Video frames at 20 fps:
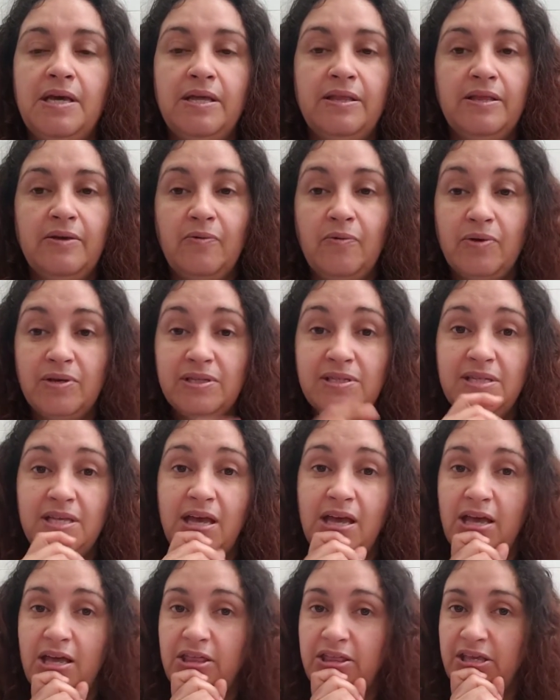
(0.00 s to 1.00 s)
And then once
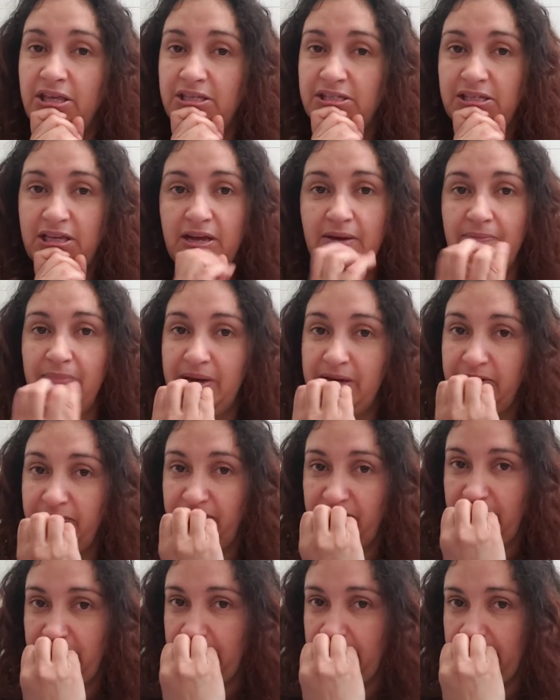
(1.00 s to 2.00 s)
things come out
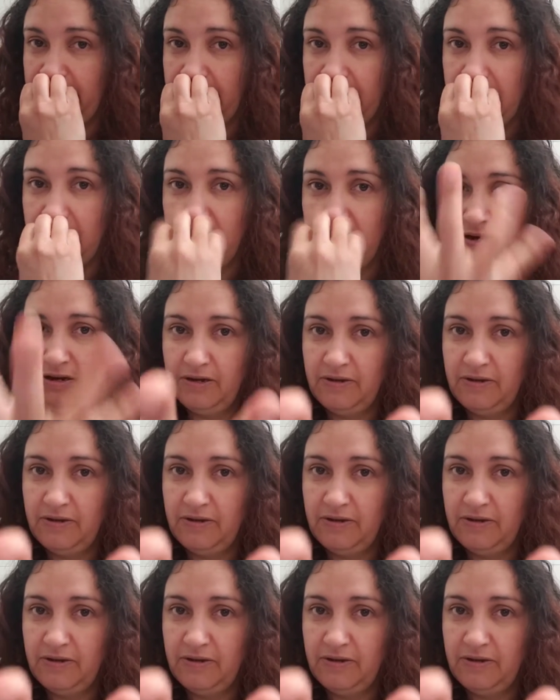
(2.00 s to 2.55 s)
of here,